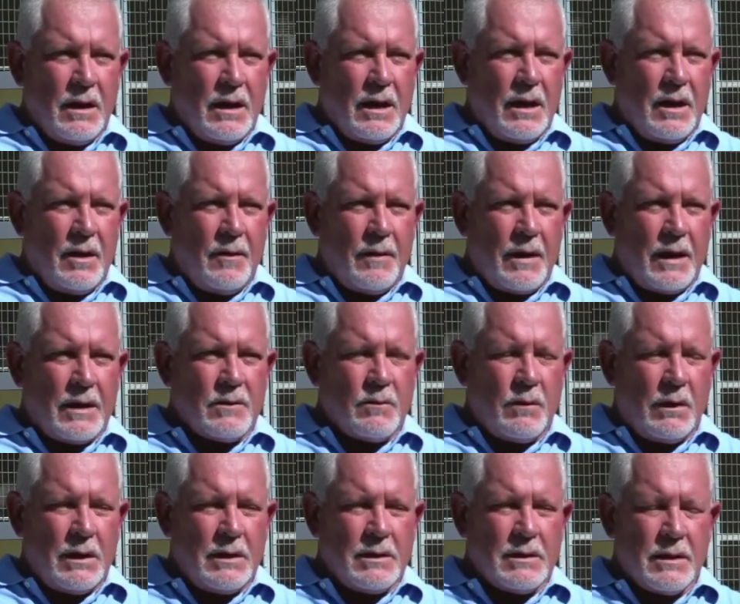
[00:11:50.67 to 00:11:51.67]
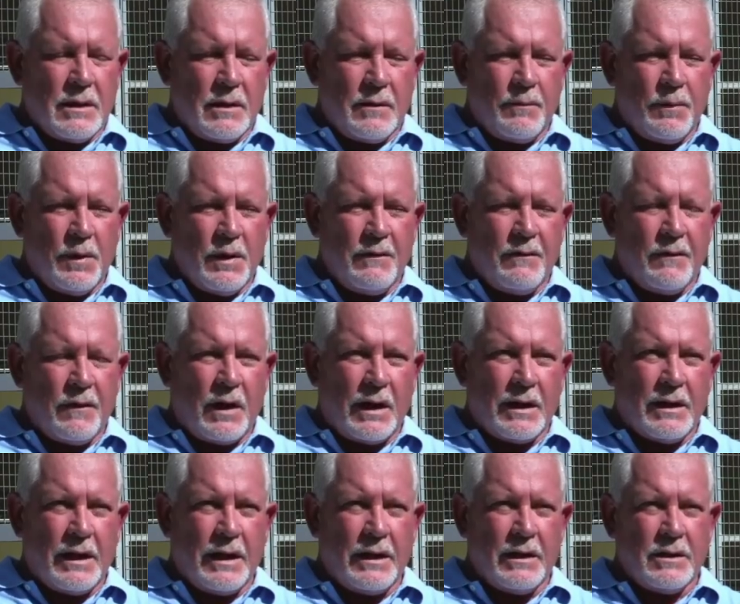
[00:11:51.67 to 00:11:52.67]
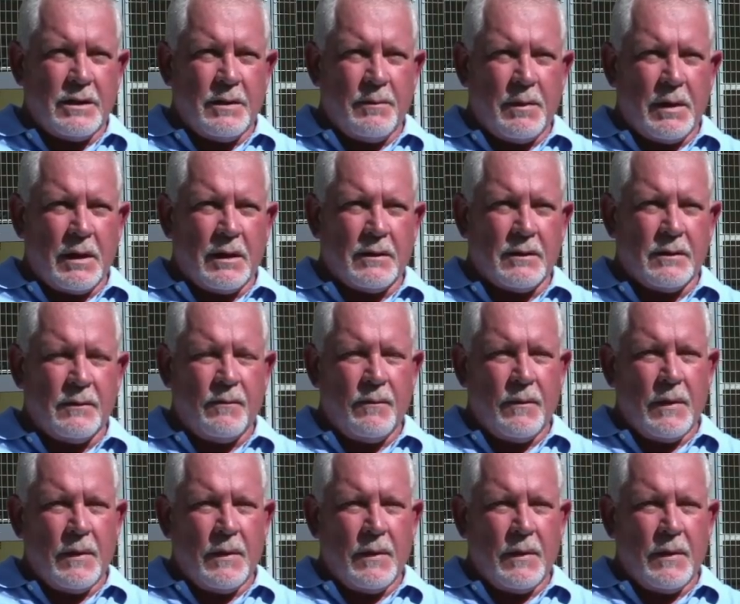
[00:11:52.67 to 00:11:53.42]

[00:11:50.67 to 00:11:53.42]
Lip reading: as well as a pre-flight energy pellet.